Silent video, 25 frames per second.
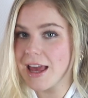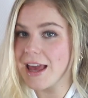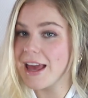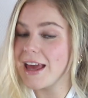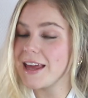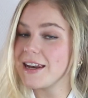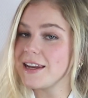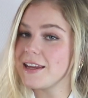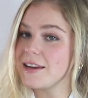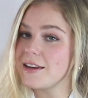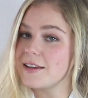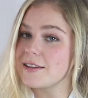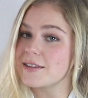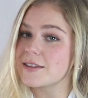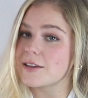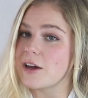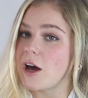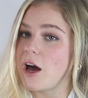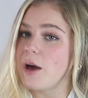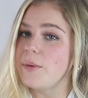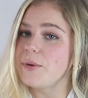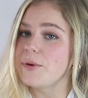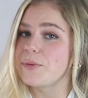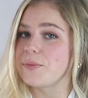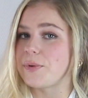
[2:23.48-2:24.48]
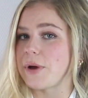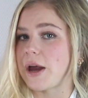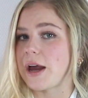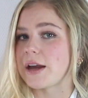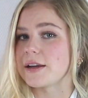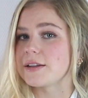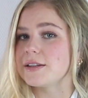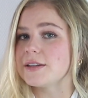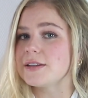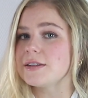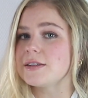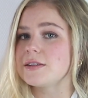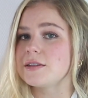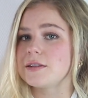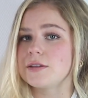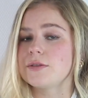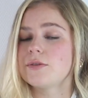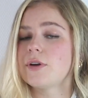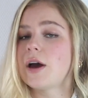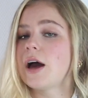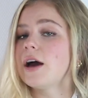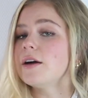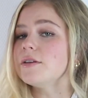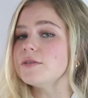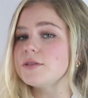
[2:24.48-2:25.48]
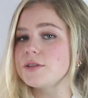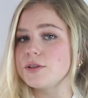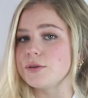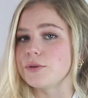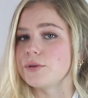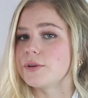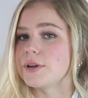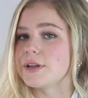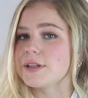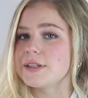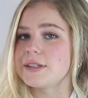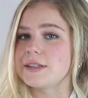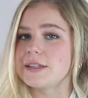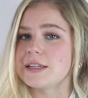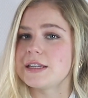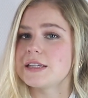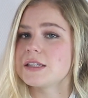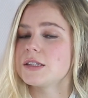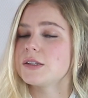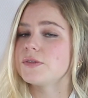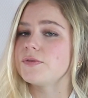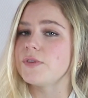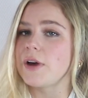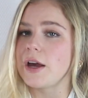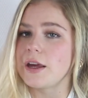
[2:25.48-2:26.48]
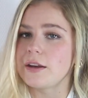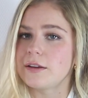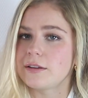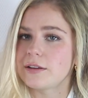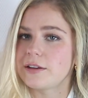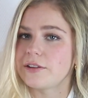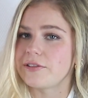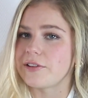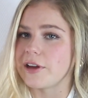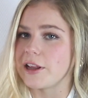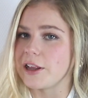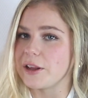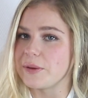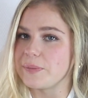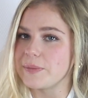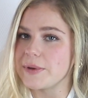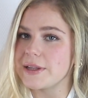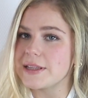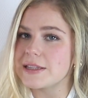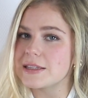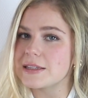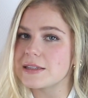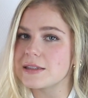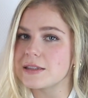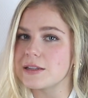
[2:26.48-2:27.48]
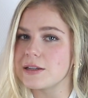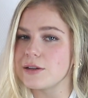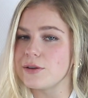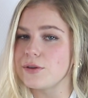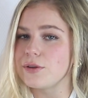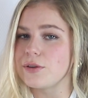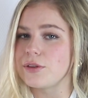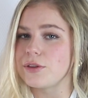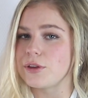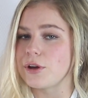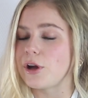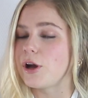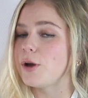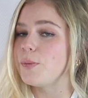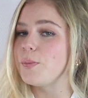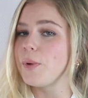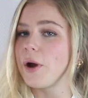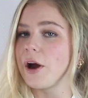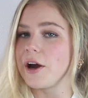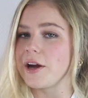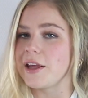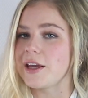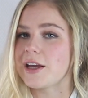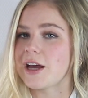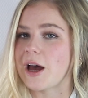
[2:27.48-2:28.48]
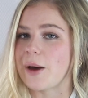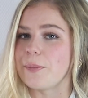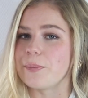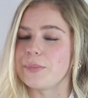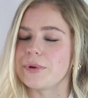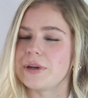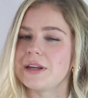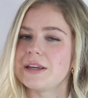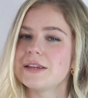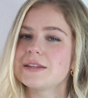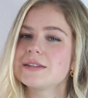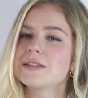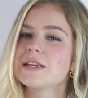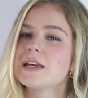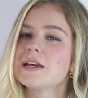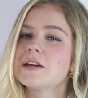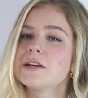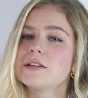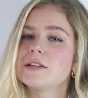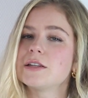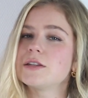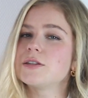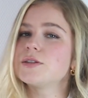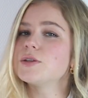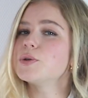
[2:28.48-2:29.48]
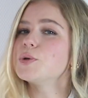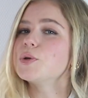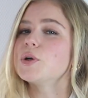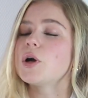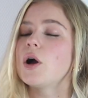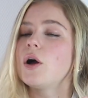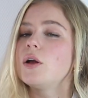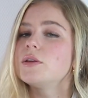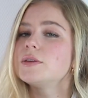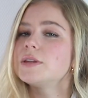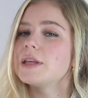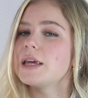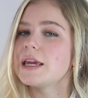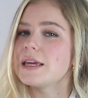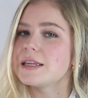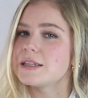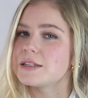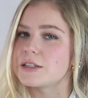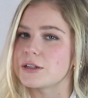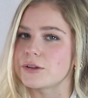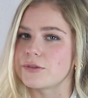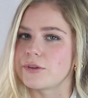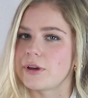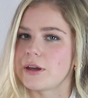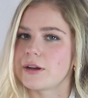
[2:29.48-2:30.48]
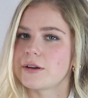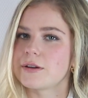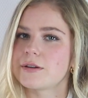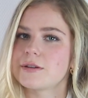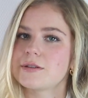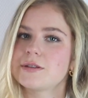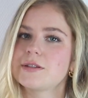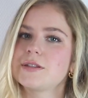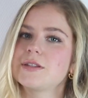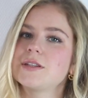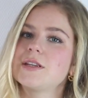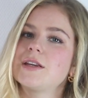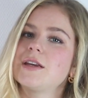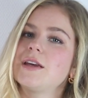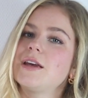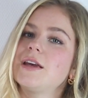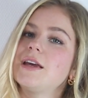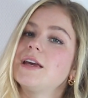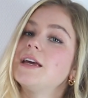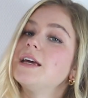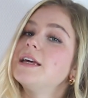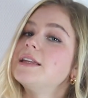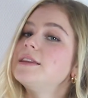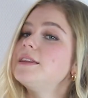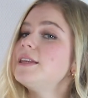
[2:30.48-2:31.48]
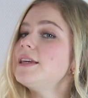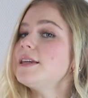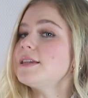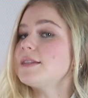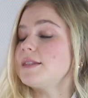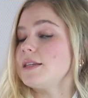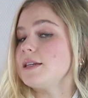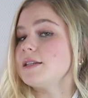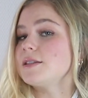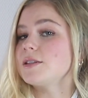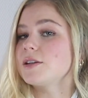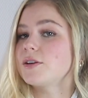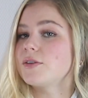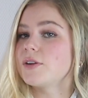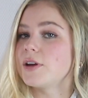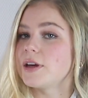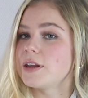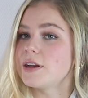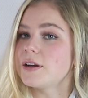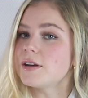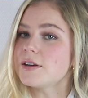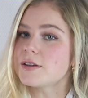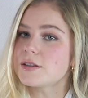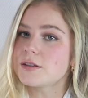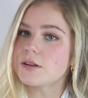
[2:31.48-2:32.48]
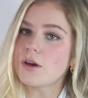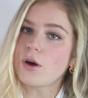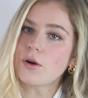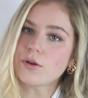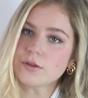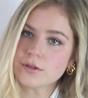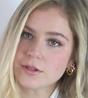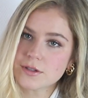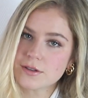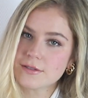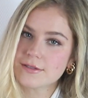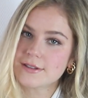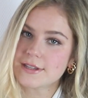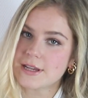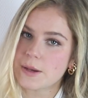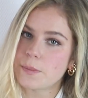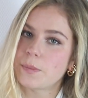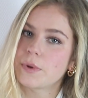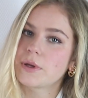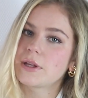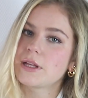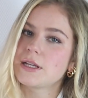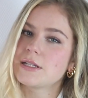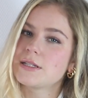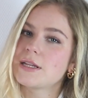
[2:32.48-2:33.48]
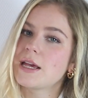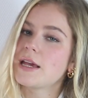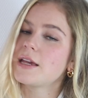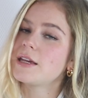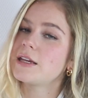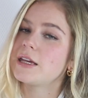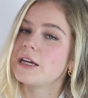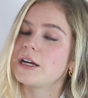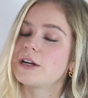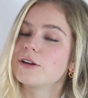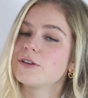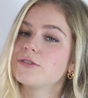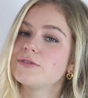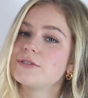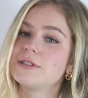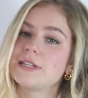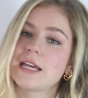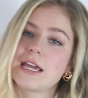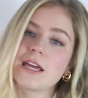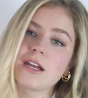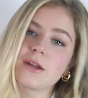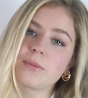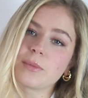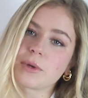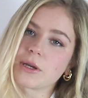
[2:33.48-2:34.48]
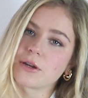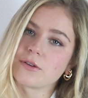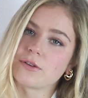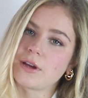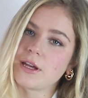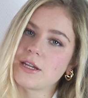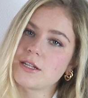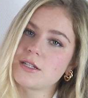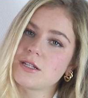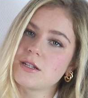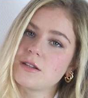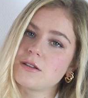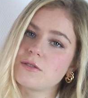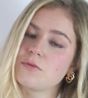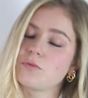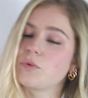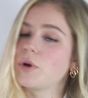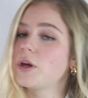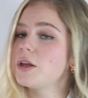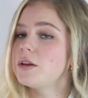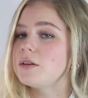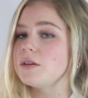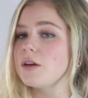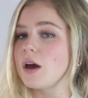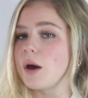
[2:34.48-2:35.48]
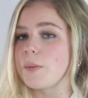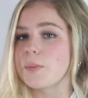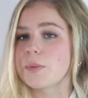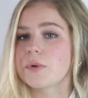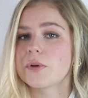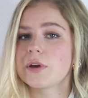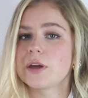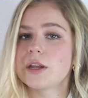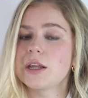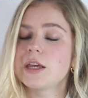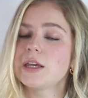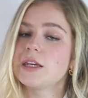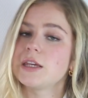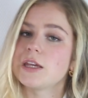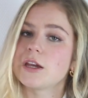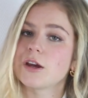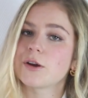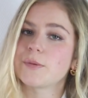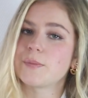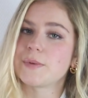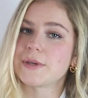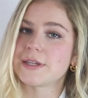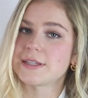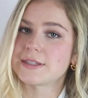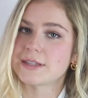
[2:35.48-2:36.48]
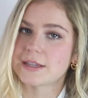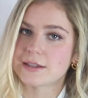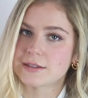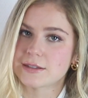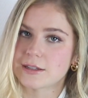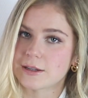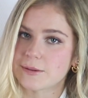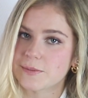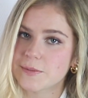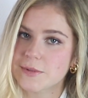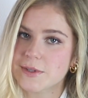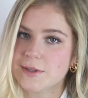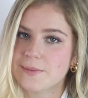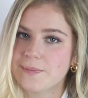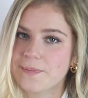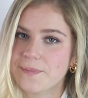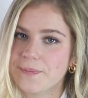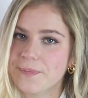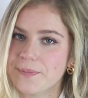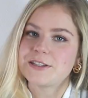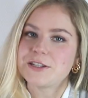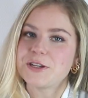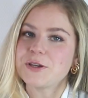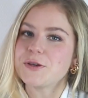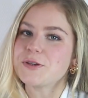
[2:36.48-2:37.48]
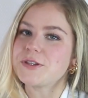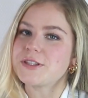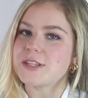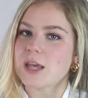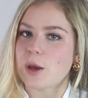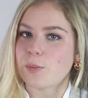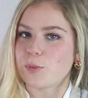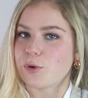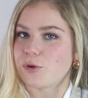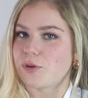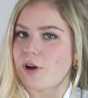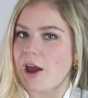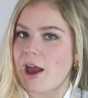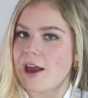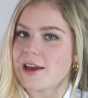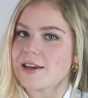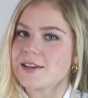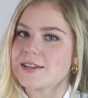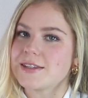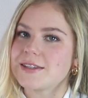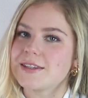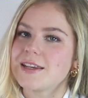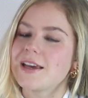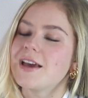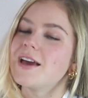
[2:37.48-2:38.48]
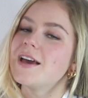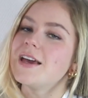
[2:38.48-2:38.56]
And it is common practice to outsource these final developments to third-party companies, the so-called integrators. These integrators also typically take care of data migration when upgrading ERP systems. To summarize,